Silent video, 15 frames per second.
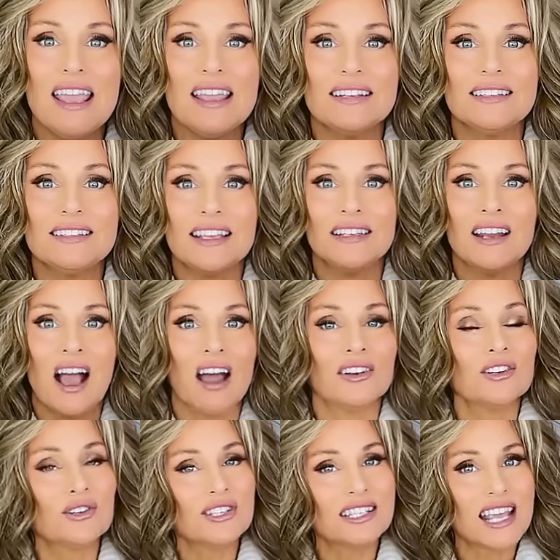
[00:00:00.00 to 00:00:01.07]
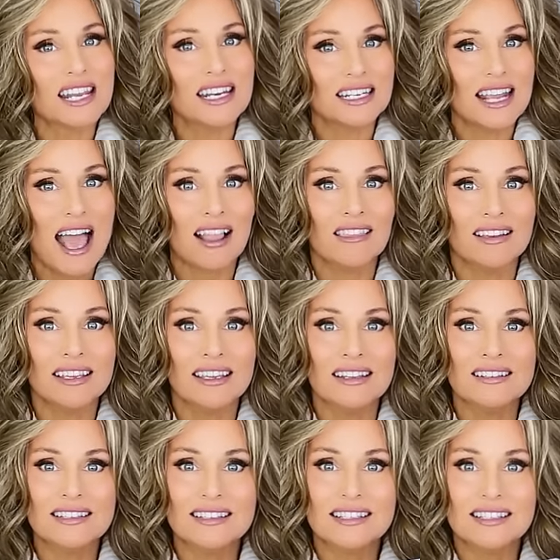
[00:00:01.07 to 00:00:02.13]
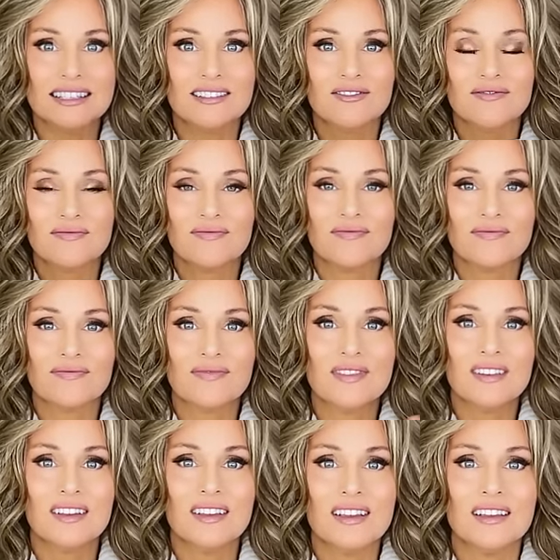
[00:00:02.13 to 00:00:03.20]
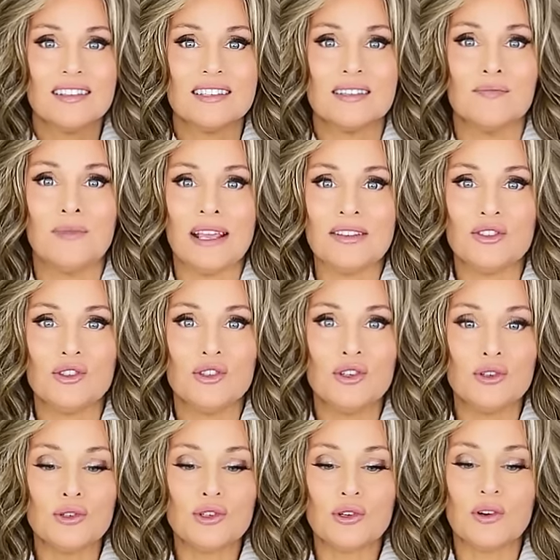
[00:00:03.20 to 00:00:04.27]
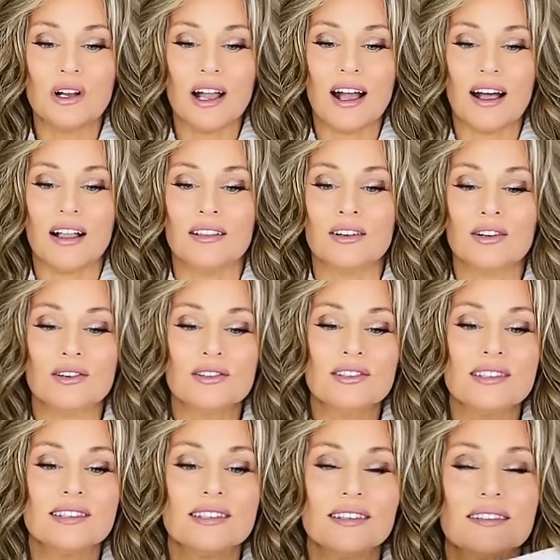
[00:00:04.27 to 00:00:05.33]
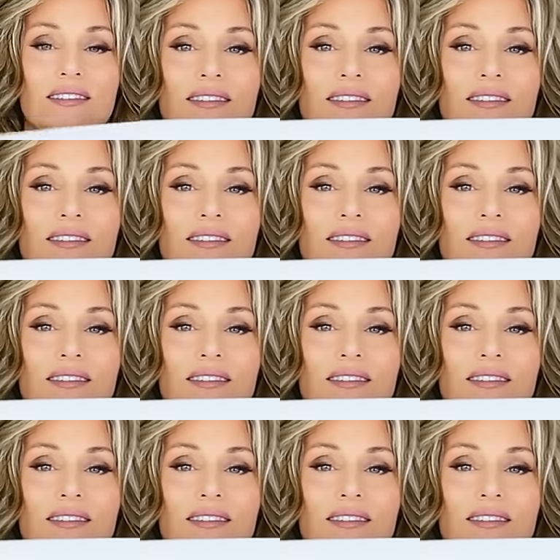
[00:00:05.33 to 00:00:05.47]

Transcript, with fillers: It's an understated elegance, some nice neutral colors